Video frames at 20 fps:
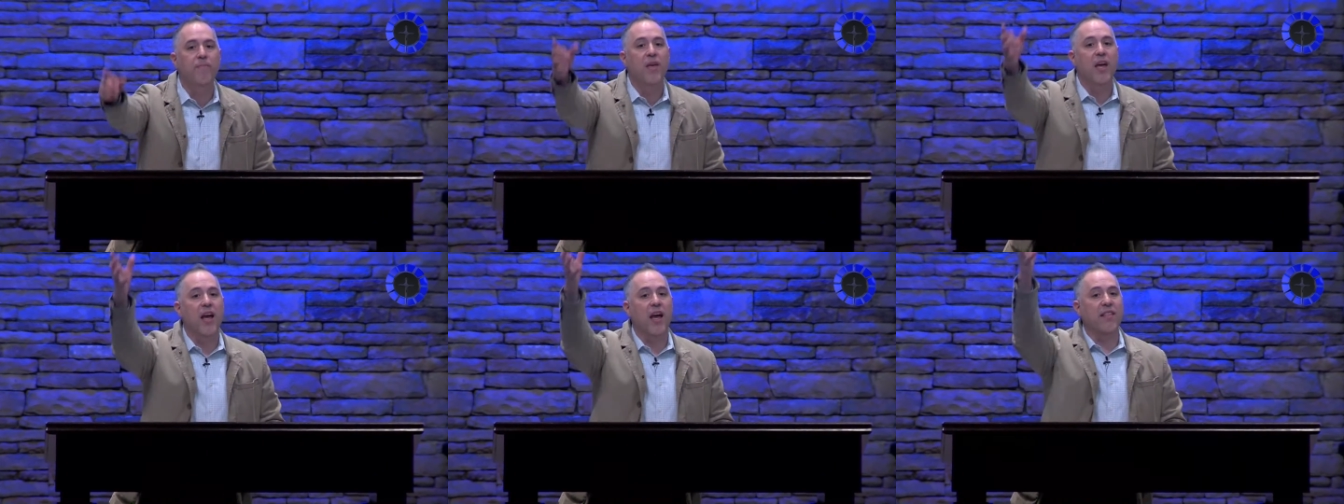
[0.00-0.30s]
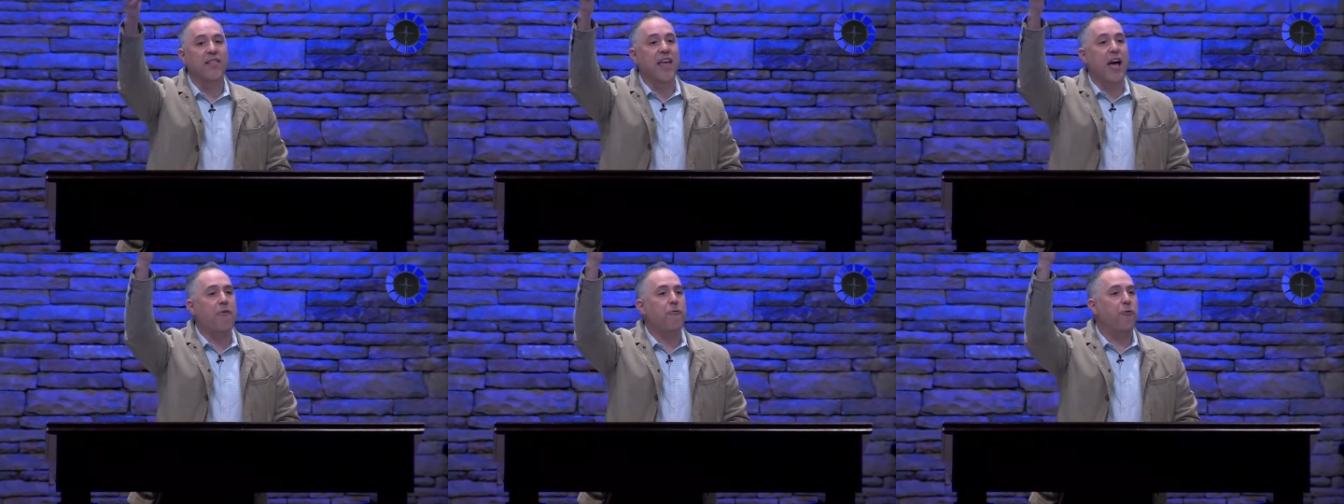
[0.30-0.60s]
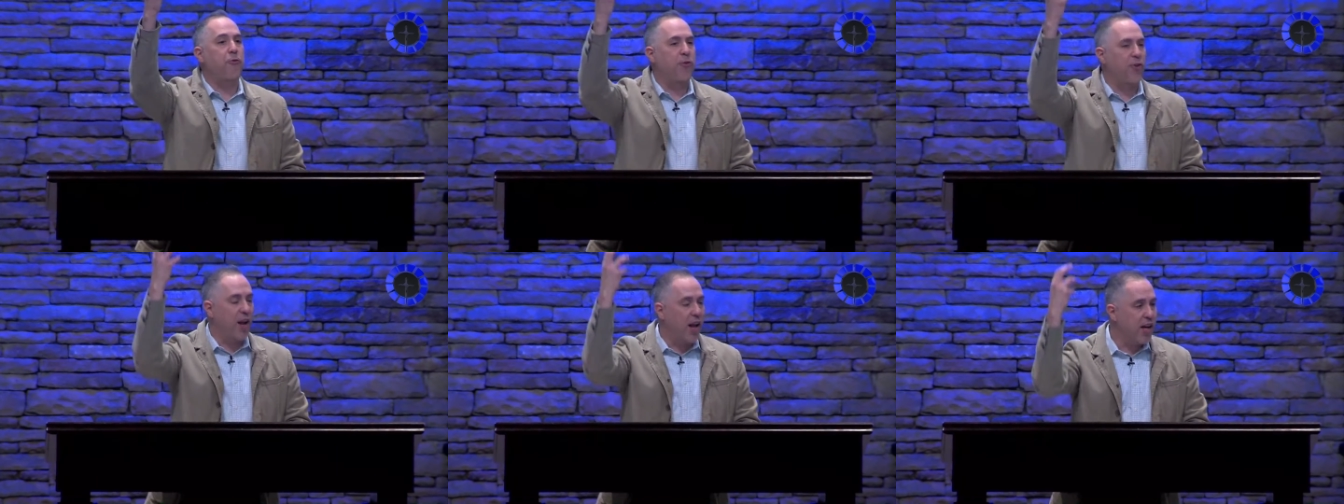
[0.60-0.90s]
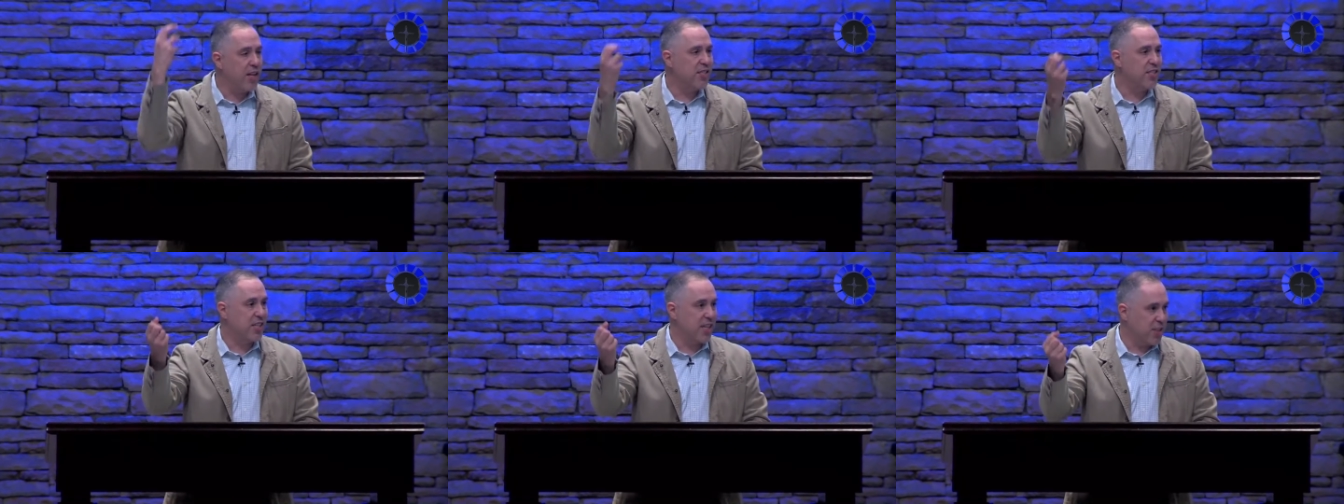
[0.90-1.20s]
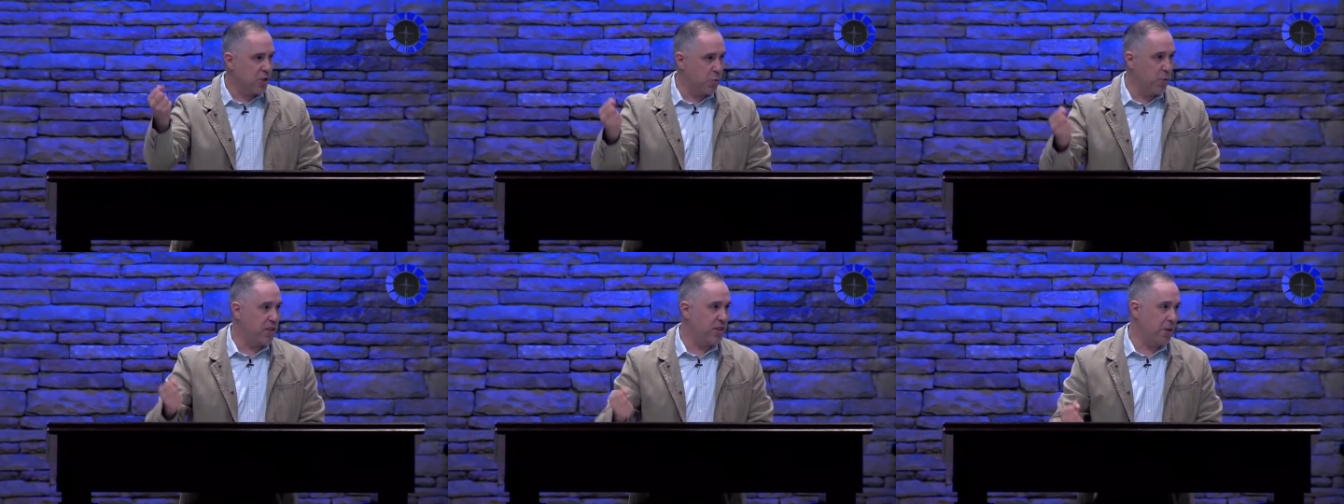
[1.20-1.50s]
And that floods
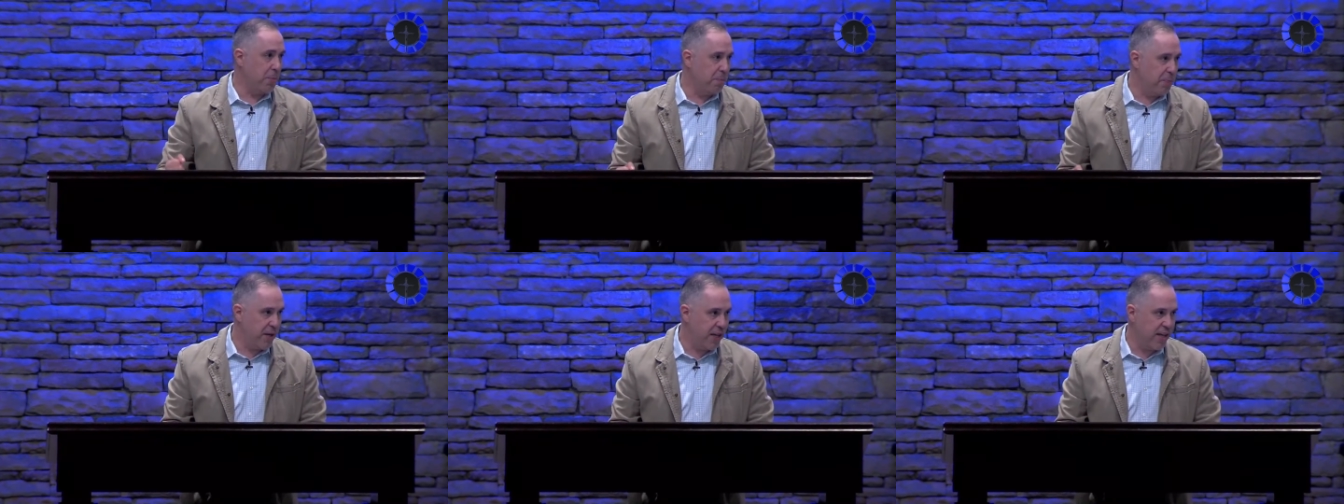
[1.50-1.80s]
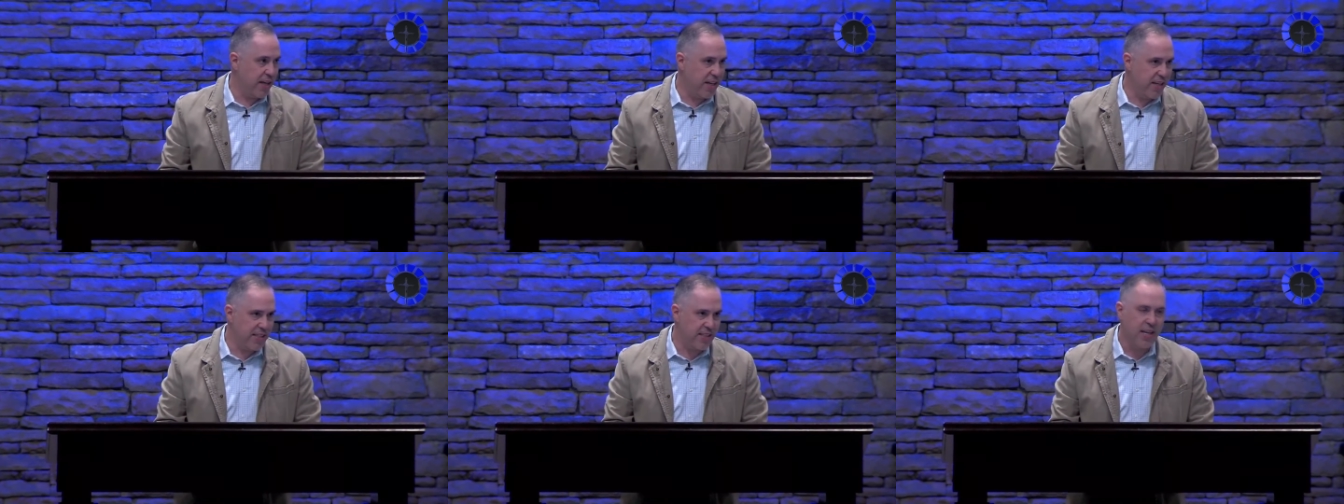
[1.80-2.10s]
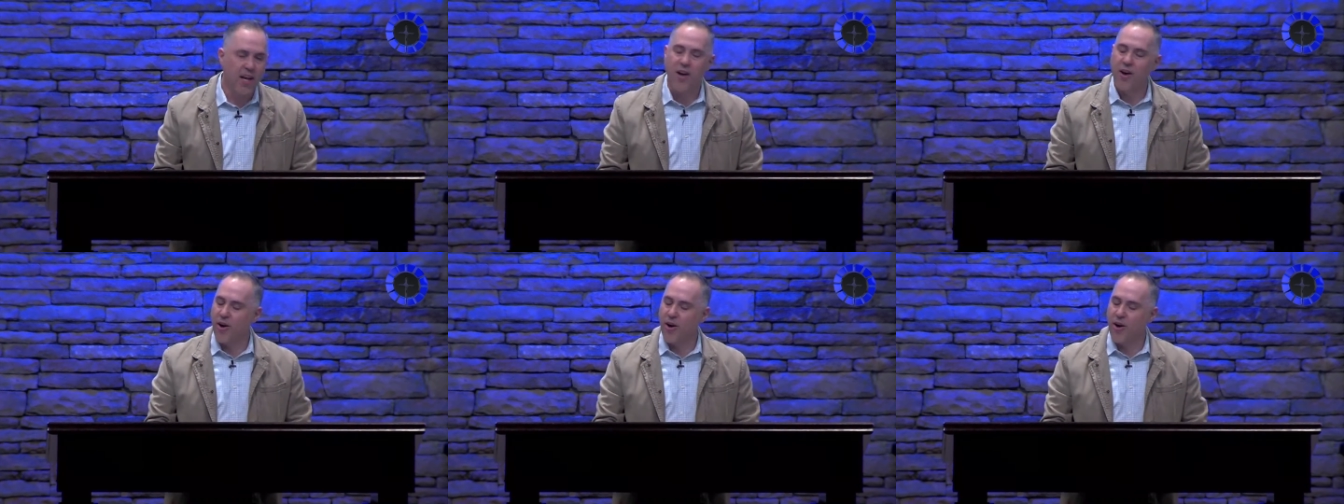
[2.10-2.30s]
us with the peace.